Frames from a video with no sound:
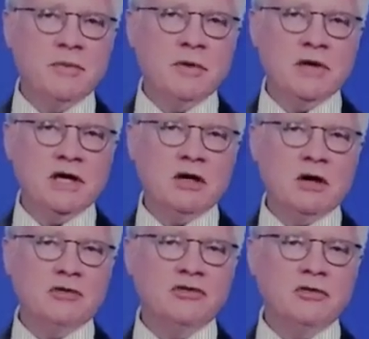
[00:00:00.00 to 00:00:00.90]
but we can
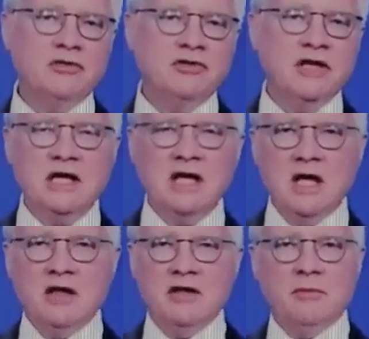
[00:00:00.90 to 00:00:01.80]
also see
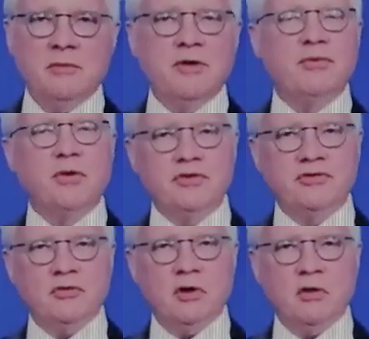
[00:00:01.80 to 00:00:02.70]
the
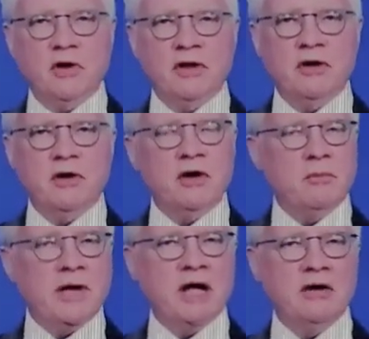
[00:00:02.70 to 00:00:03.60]
protozoa when there are
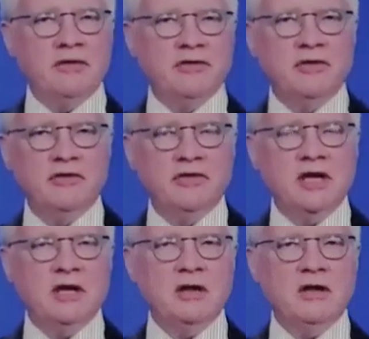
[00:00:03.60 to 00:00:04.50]
imbalances
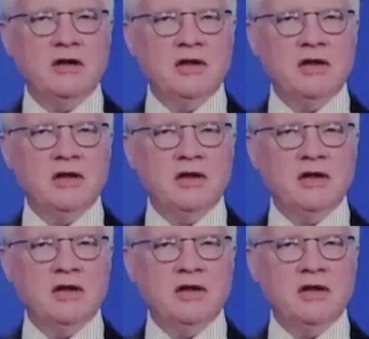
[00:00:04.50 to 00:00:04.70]
in